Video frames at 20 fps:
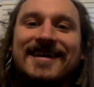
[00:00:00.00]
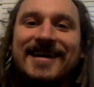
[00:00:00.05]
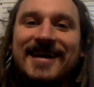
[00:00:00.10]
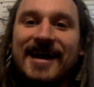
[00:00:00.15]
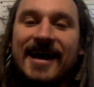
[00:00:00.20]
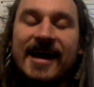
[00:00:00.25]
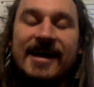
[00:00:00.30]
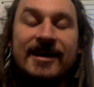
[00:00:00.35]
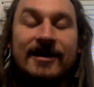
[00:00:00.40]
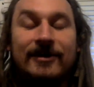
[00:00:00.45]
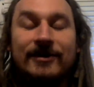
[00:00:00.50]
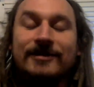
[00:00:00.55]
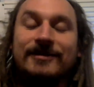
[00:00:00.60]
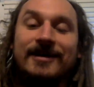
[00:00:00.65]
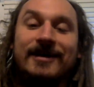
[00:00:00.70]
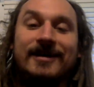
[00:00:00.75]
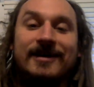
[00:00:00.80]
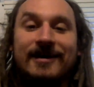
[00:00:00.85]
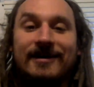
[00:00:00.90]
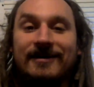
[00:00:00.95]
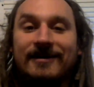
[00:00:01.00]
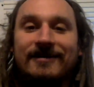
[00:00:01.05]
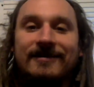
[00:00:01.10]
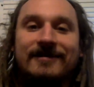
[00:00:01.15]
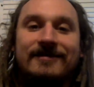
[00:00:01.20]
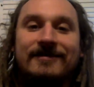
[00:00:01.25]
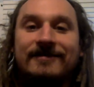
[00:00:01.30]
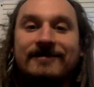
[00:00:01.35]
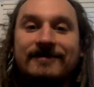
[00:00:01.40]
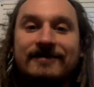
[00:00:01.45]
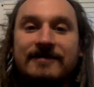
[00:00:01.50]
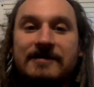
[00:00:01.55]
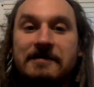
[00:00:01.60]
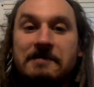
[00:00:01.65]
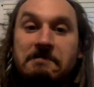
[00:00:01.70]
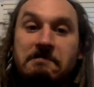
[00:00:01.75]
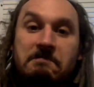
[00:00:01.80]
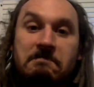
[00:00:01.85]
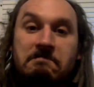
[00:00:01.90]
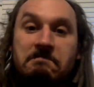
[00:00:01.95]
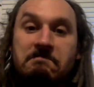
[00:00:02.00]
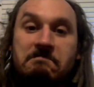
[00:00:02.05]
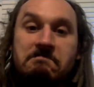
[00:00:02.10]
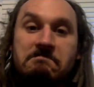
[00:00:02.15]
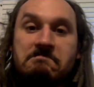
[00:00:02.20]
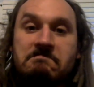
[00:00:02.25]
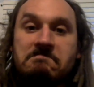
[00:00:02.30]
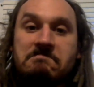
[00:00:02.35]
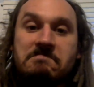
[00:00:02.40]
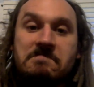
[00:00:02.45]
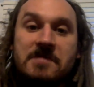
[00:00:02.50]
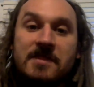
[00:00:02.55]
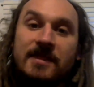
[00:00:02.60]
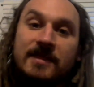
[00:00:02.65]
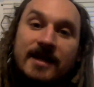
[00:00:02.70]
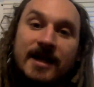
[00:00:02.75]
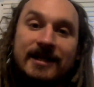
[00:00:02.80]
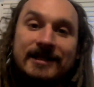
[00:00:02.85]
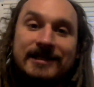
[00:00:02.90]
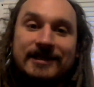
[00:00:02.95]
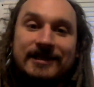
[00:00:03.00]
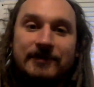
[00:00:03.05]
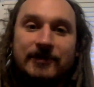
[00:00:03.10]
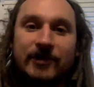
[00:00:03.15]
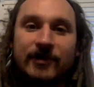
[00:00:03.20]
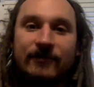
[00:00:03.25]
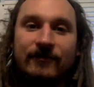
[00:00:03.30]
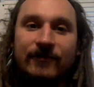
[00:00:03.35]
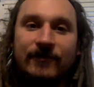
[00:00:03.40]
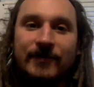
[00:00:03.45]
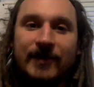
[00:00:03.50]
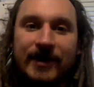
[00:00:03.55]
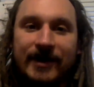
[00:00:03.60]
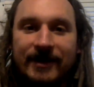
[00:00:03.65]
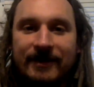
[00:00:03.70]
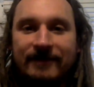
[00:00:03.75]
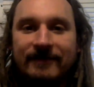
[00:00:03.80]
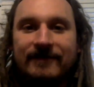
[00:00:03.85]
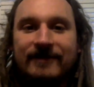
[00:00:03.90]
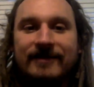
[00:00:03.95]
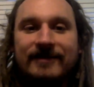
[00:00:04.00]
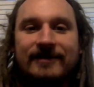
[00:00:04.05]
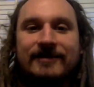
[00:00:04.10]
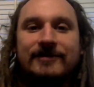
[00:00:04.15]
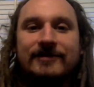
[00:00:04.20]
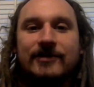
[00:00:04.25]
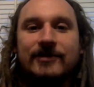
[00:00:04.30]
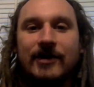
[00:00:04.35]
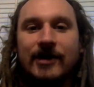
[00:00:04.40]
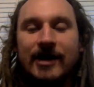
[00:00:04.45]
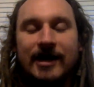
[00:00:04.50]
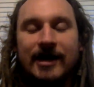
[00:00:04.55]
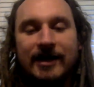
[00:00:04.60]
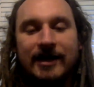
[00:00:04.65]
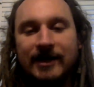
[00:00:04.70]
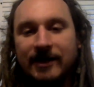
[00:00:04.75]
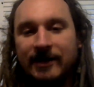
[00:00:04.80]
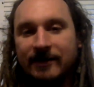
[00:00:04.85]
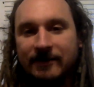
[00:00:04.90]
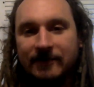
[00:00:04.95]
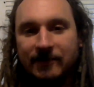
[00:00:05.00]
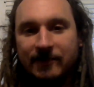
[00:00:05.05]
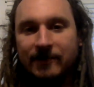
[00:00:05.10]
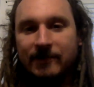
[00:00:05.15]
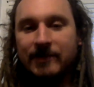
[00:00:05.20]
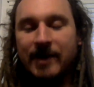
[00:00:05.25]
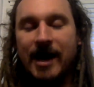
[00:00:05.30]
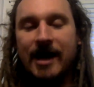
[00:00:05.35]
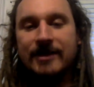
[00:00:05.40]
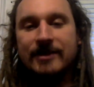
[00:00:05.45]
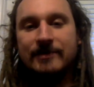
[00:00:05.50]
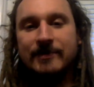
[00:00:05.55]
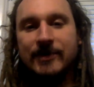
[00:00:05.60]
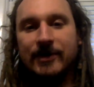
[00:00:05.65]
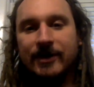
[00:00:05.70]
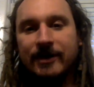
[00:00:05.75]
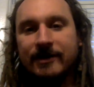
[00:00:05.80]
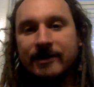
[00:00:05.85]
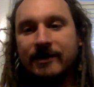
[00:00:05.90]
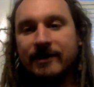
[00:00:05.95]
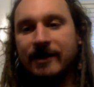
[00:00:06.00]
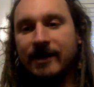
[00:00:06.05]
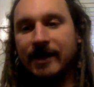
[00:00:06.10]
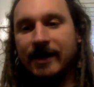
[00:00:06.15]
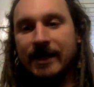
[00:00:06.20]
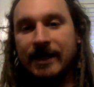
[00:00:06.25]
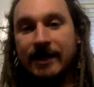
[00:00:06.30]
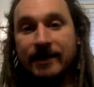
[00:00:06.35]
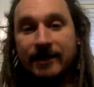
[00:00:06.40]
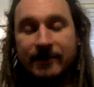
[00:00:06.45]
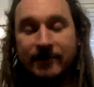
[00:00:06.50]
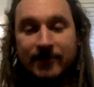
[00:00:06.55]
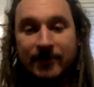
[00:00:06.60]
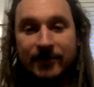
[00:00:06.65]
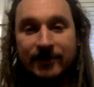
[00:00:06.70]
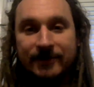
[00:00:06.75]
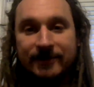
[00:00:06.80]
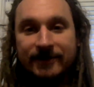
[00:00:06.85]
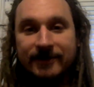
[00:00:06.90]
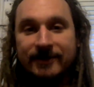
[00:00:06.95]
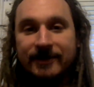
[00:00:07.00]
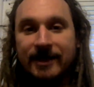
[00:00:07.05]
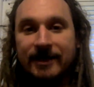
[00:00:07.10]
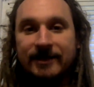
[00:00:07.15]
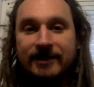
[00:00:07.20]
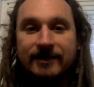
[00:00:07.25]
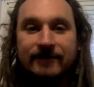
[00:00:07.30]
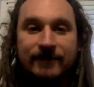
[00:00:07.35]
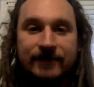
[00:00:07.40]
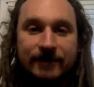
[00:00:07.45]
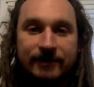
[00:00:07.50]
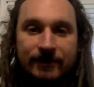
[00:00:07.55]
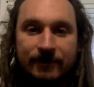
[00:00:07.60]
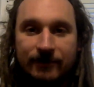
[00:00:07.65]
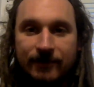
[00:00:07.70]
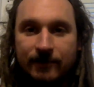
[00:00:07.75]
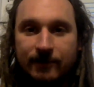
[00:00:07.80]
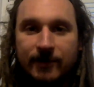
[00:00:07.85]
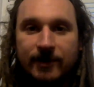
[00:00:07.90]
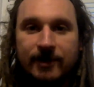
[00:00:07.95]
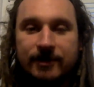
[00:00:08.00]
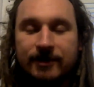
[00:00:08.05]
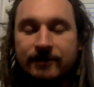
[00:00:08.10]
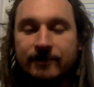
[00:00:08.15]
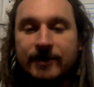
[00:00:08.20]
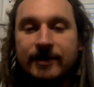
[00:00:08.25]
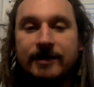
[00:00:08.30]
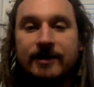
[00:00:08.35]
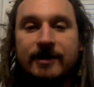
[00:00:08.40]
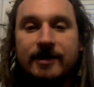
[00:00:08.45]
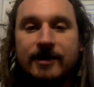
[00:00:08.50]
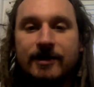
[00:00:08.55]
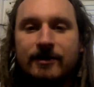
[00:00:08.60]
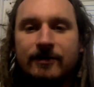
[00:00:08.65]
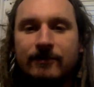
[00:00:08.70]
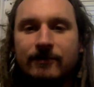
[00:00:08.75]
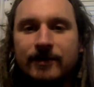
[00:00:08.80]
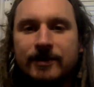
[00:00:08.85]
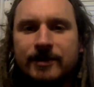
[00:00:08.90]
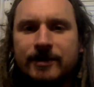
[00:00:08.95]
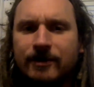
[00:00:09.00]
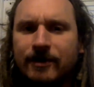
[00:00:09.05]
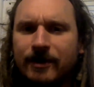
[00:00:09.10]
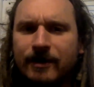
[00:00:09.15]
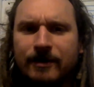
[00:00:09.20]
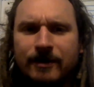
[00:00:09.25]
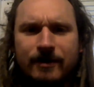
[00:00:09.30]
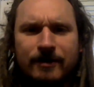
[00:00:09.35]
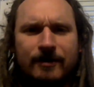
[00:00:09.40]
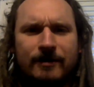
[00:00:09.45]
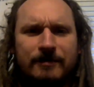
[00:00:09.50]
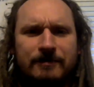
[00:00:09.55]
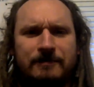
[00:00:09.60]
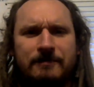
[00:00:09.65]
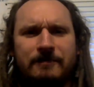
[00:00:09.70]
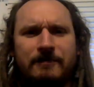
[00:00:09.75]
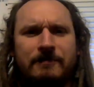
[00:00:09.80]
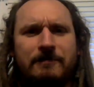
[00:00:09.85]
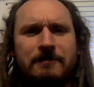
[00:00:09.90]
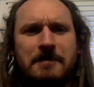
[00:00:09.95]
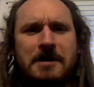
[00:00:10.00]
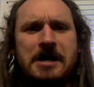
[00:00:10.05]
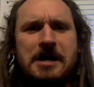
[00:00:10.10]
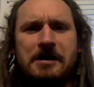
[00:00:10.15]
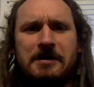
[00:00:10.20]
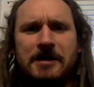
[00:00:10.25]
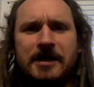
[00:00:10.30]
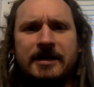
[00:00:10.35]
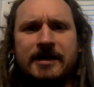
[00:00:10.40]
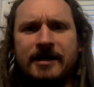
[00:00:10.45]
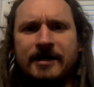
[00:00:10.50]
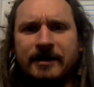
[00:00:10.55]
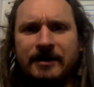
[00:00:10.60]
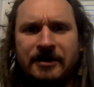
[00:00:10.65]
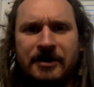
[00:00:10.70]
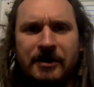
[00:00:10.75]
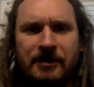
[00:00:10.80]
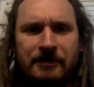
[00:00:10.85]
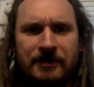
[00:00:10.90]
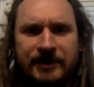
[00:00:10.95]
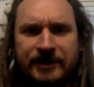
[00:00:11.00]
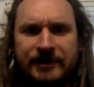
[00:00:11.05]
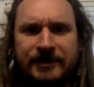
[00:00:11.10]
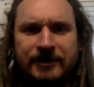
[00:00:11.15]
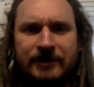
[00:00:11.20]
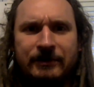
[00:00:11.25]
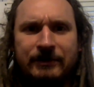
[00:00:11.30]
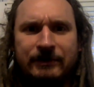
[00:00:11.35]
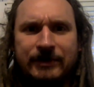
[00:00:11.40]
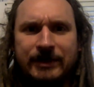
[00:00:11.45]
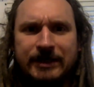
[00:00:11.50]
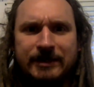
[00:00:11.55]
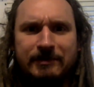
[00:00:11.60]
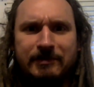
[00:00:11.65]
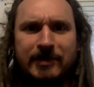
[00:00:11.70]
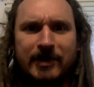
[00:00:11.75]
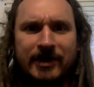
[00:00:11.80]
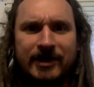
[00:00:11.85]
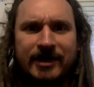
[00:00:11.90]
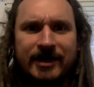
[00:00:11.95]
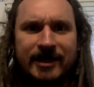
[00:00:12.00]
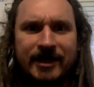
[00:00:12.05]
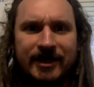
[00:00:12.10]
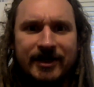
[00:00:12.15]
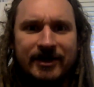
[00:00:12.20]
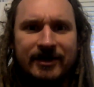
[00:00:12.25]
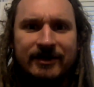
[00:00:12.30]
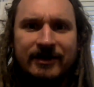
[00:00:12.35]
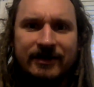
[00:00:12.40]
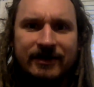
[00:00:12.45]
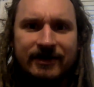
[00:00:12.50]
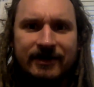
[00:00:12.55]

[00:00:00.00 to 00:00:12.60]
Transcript: and I was like, "Oh, that's the book for me." So I buy the book, and the person that even sold the book to me was going, "Wow, I didn't know we sold this book here."